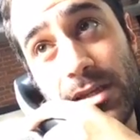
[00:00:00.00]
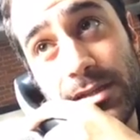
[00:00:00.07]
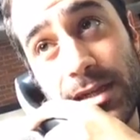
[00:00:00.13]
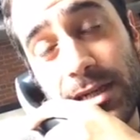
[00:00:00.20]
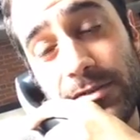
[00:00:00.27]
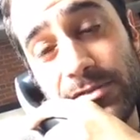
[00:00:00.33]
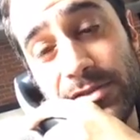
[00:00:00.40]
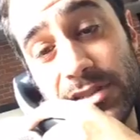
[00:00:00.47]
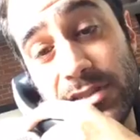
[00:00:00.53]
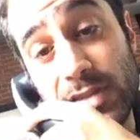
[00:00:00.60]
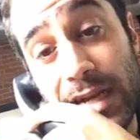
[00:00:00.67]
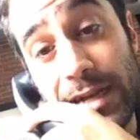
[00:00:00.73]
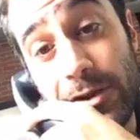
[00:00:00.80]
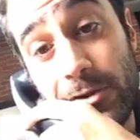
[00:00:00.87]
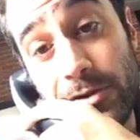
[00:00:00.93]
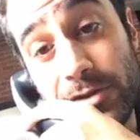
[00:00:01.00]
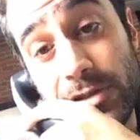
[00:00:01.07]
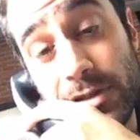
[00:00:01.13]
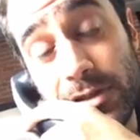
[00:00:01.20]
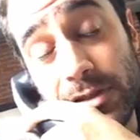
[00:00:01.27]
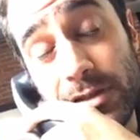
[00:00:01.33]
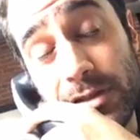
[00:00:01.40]
kind of desire
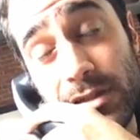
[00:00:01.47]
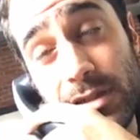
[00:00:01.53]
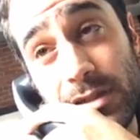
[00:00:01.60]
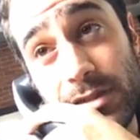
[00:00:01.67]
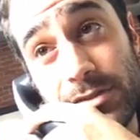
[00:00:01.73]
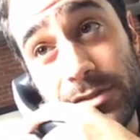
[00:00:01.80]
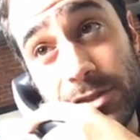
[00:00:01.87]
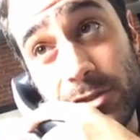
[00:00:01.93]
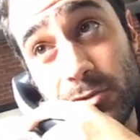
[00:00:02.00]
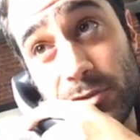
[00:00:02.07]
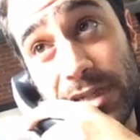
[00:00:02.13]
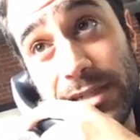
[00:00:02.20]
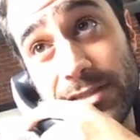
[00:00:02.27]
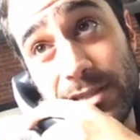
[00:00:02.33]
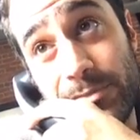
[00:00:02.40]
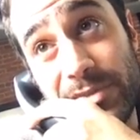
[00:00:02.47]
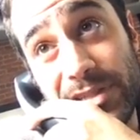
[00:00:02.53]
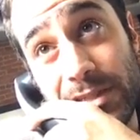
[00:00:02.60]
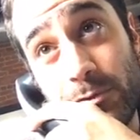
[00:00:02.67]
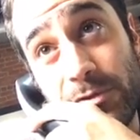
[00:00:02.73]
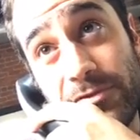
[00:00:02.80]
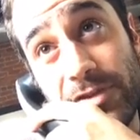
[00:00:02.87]
to create something
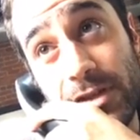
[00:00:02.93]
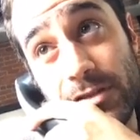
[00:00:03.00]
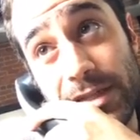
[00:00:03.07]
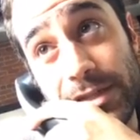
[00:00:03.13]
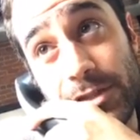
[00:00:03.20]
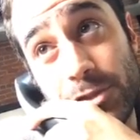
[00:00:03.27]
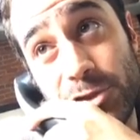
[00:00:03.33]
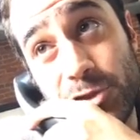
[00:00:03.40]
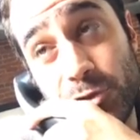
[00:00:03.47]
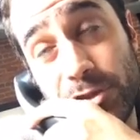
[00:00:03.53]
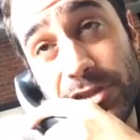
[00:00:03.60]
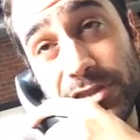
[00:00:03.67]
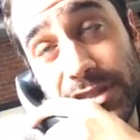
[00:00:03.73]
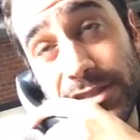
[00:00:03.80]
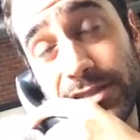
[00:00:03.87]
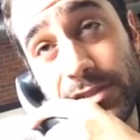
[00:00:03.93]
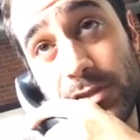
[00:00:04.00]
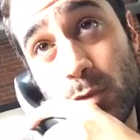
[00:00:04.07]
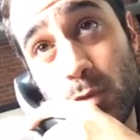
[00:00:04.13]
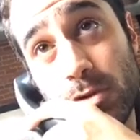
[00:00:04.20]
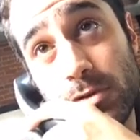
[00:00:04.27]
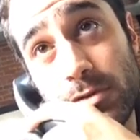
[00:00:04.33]
that we felt like should exist in
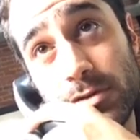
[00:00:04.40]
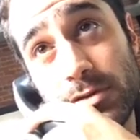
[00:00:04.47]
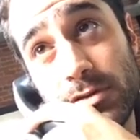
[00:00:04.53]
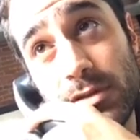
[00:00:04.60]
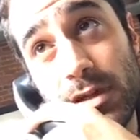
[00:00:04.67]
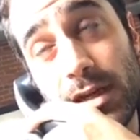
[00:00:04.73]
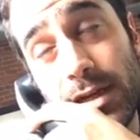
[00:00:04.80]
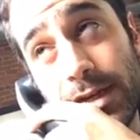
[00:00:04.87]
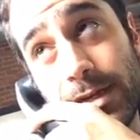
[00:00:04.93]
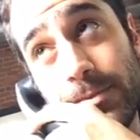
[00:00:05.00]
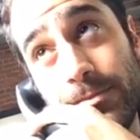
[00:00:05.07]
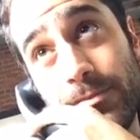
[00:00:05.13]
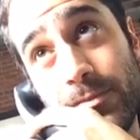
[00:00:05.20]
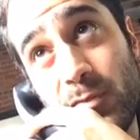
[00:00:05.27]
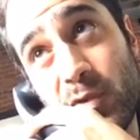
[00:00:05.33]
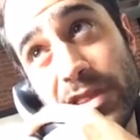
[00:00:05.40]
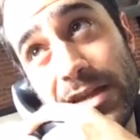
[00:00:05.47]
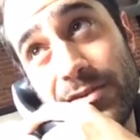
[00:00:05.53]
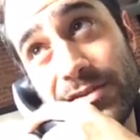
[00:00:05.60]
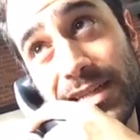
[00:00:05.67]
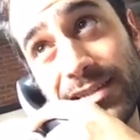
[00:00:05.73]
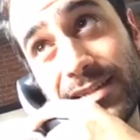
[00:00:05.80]
the world,
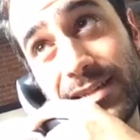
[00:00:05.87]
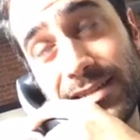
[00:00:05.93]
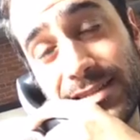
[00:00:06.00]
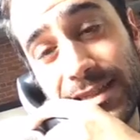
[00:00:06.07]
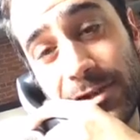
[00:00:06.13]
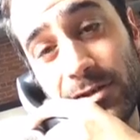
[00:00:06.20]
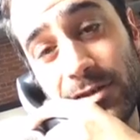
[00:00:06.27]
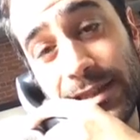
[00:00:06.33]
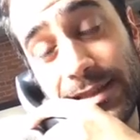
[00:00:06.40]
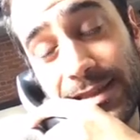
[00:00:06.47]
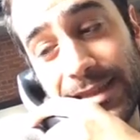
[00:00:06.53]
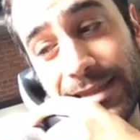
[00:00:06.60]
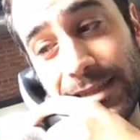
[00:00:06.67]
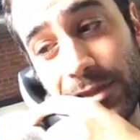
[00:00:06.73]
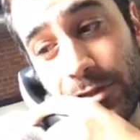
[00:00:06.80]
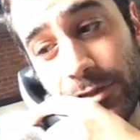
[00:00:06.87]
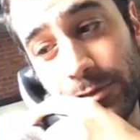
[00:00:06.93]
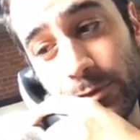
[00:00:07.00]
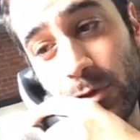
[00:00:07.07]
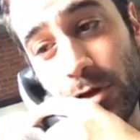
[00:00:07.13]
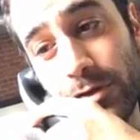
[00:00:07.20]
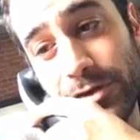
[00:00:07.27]
without necessarily thinking
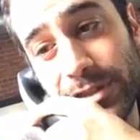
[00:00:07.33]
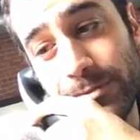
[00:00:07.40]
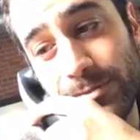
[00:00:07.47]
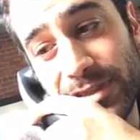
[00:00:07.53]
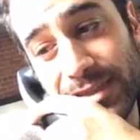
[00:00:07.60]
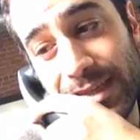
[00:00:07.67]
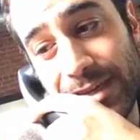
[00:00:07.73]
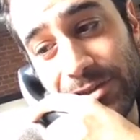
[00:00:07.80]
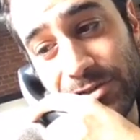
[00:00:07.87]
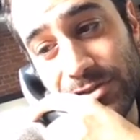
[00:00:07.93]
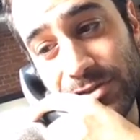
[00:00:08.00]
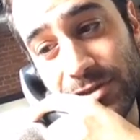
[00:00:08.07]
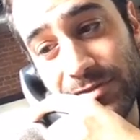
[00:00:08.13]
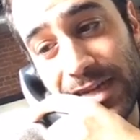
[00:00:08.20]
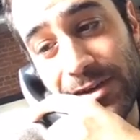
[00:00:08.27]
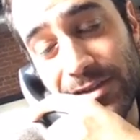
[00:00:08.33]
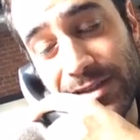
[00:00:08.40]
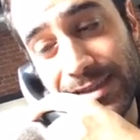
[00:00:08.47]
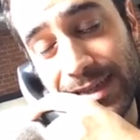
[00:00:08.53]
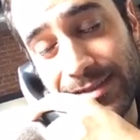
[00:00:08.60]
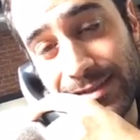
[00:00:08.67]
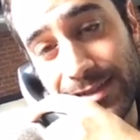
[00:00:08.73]
through all the implications of how to
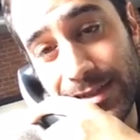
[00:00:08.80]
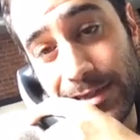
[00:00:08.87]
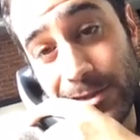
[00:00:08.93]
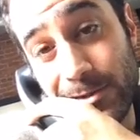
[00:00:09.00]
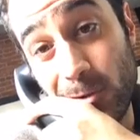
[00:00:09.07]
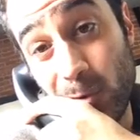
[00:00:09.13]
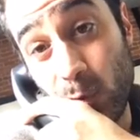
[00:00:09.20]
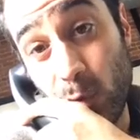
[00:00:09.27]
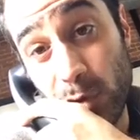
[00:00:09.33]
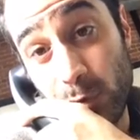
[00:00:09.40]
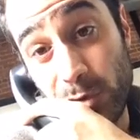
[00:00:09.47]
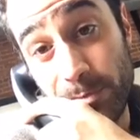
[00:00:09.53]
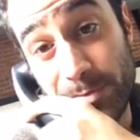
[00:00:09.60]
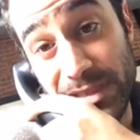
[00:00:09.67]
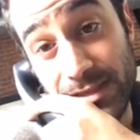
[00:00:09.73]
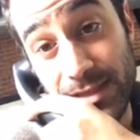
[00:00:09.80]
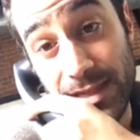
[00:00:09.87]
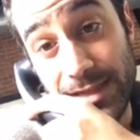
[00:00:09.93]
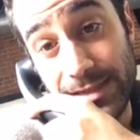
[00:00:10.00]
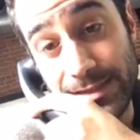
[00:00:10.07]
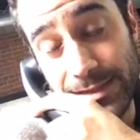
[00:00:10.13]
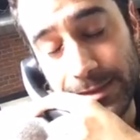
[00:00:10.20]
get there or what it would be
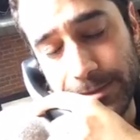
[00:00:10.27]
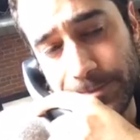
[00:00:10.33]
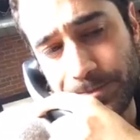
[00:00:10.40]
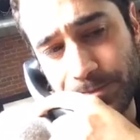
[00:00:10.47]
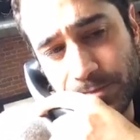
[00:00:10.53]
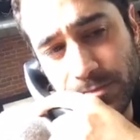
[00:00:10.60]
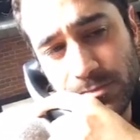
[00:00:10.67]
like and